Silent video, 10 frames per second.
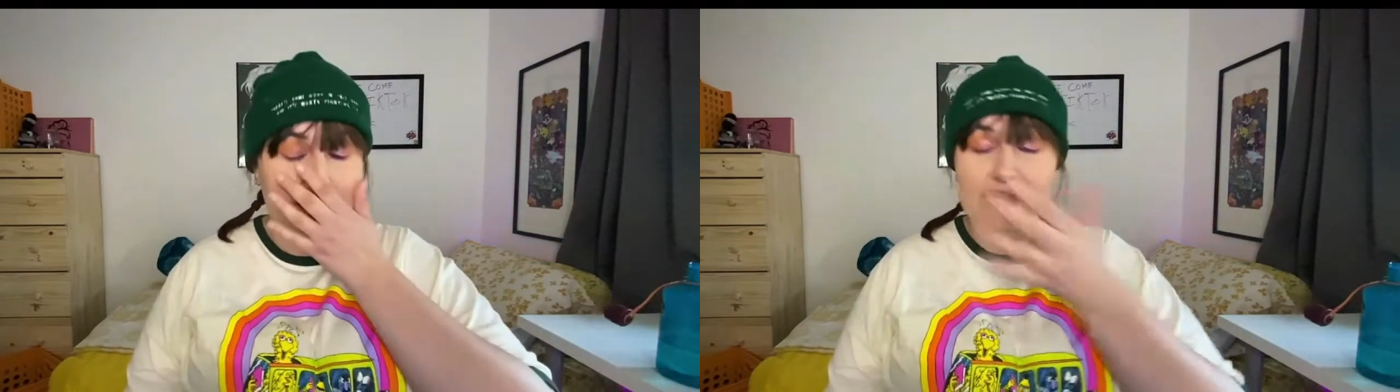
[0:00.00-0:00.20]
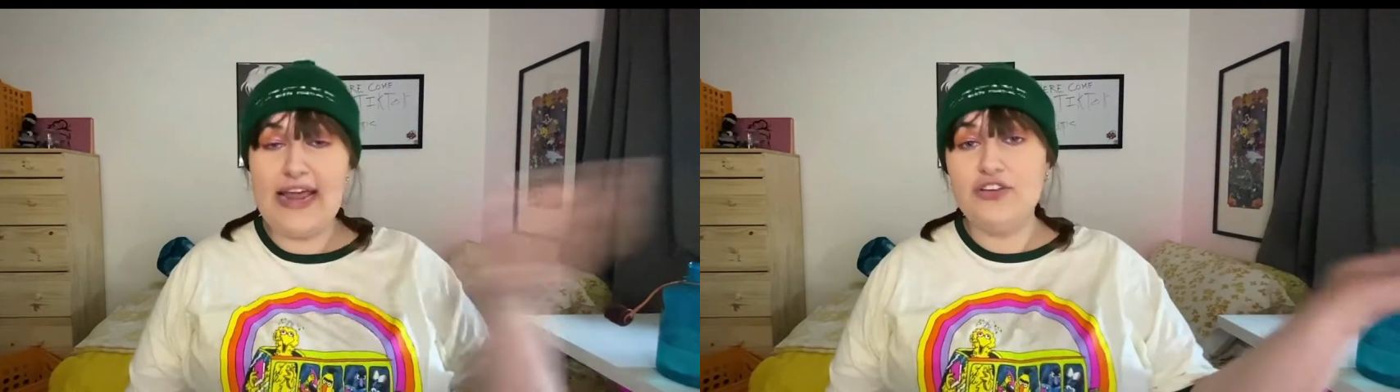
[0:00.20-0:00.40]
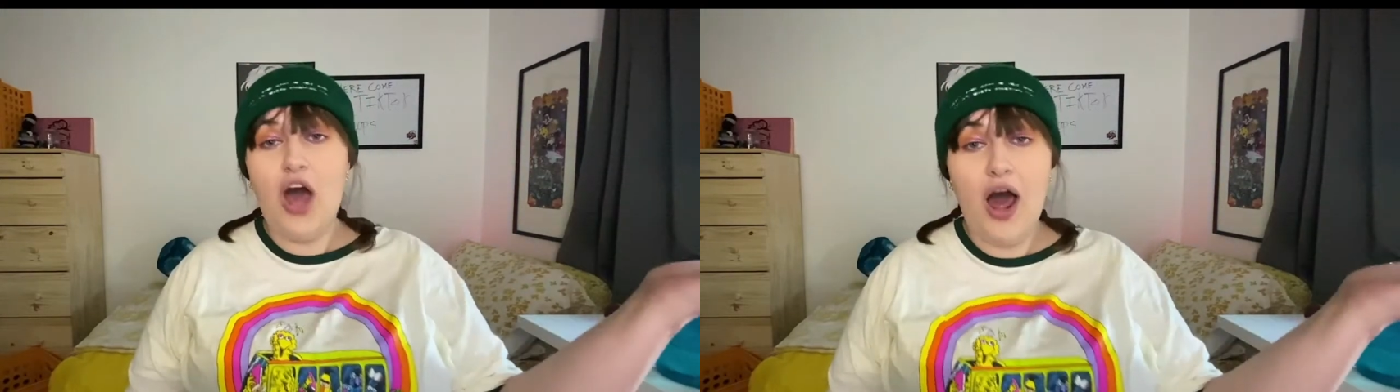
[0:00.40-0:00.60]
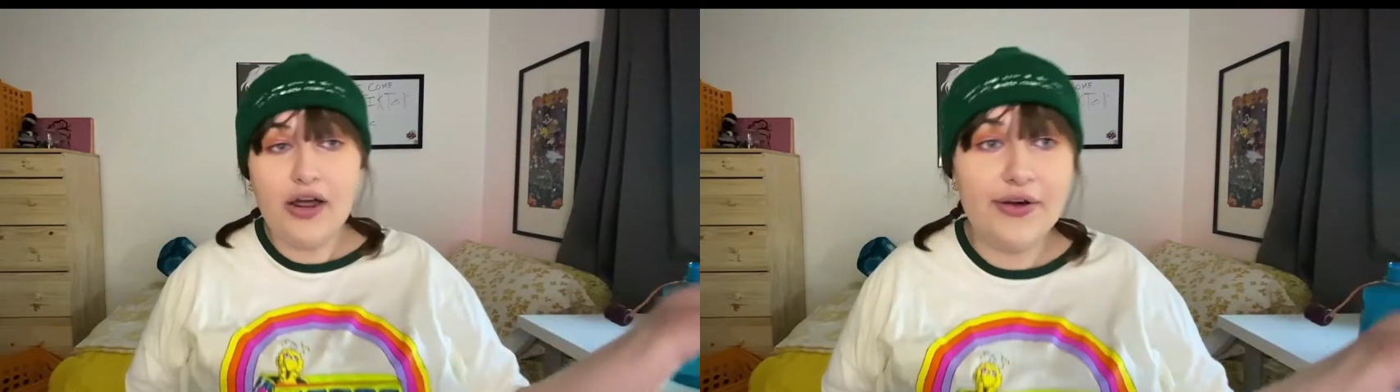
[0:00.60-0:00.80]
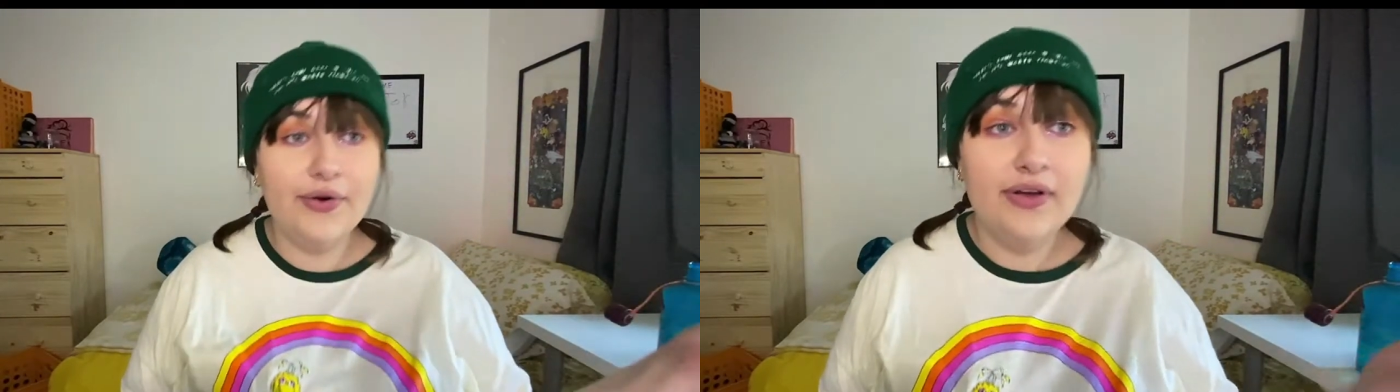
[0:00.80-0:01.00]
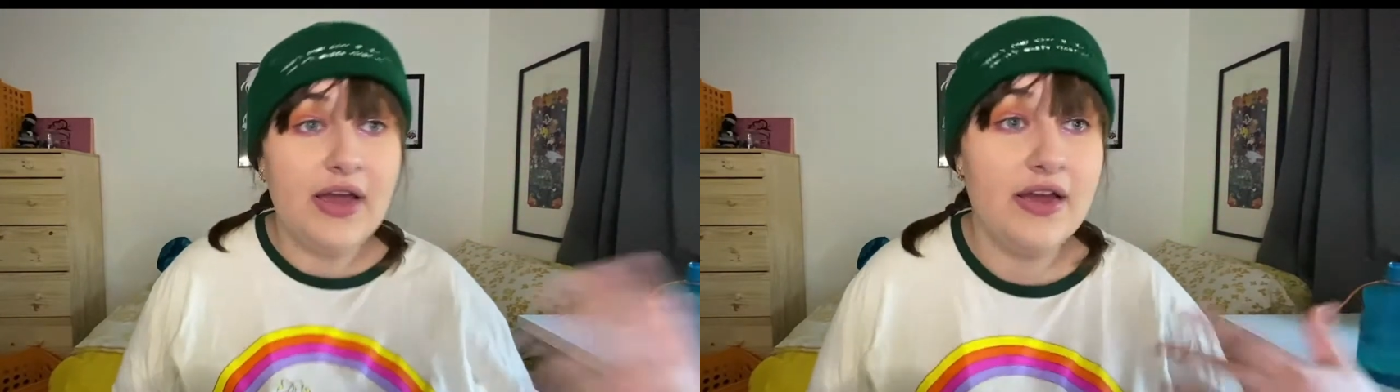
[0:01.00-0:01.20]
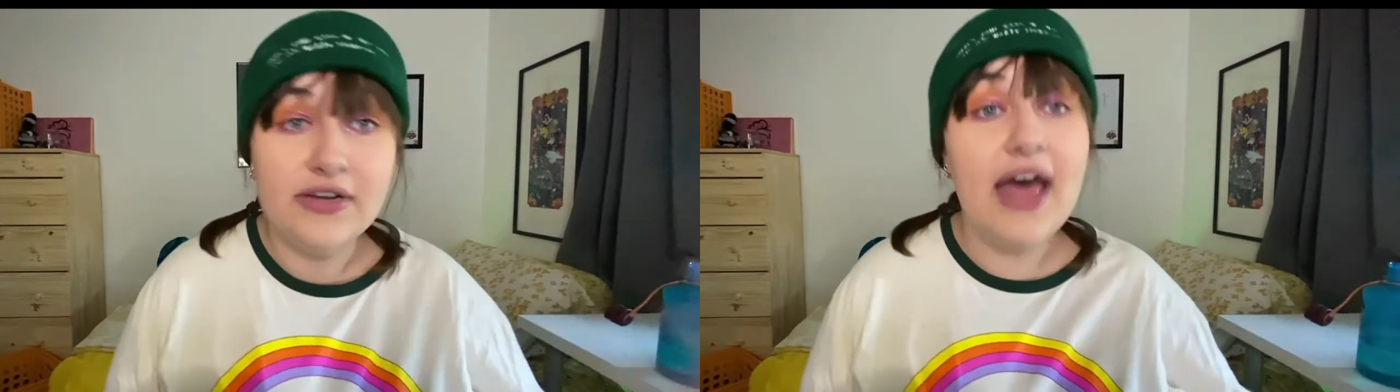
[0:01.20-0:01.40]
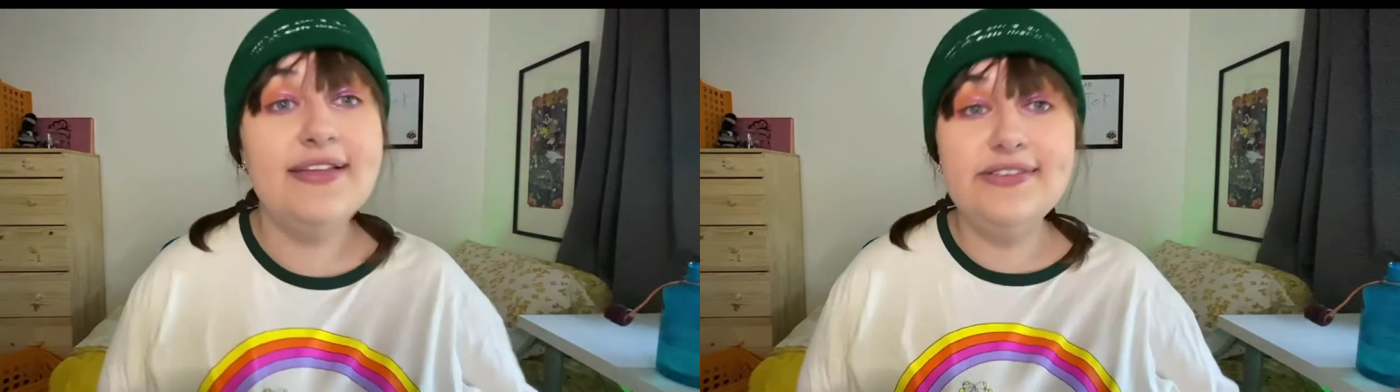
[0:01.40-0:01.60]
TikTok
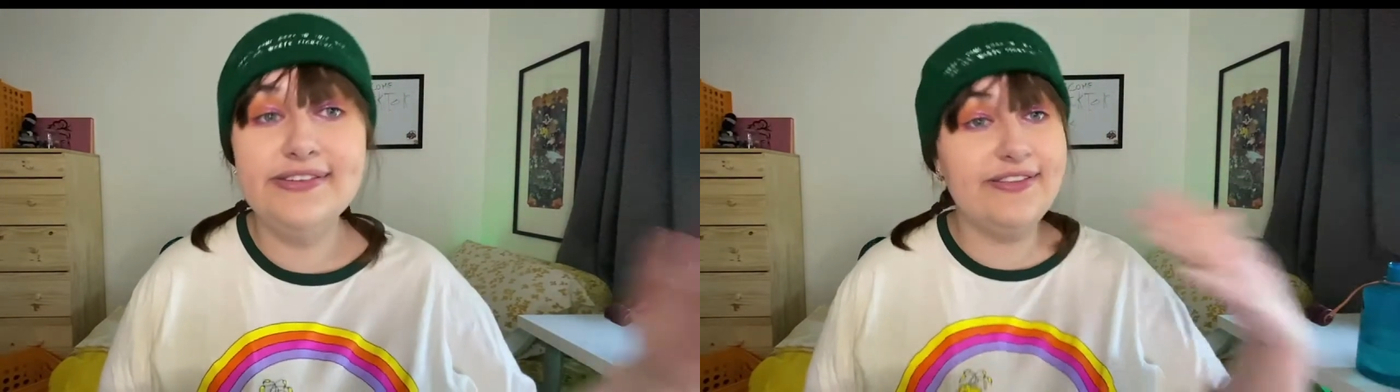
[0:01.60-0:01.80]
does,